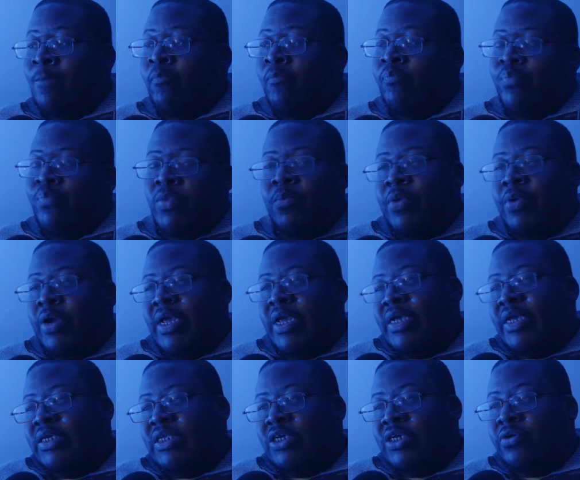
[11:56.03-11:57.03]
But he
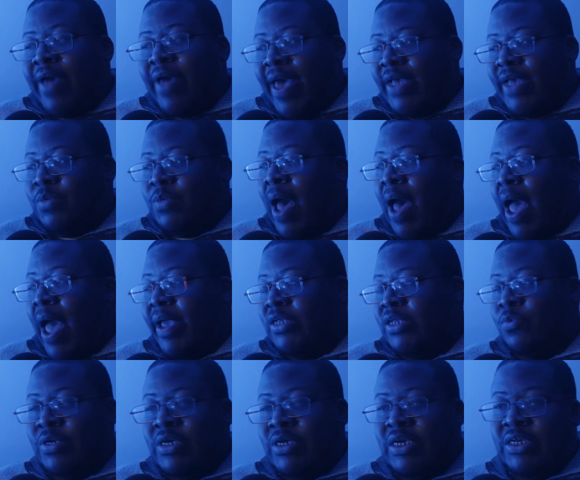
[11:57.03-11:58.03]
still has pockets
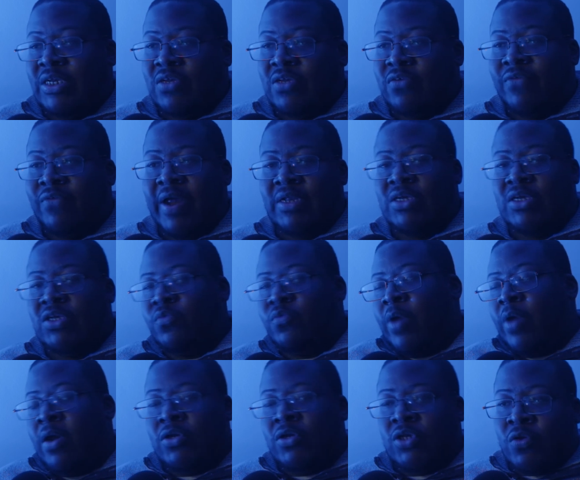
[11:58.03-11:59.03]
where he's direct as
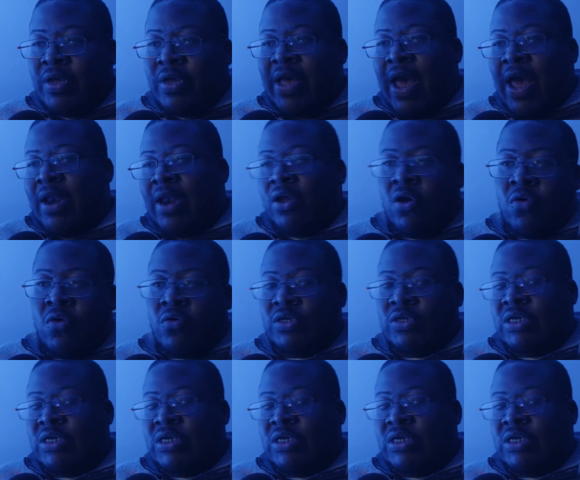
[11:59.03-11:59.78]
well, so he kind of goes in and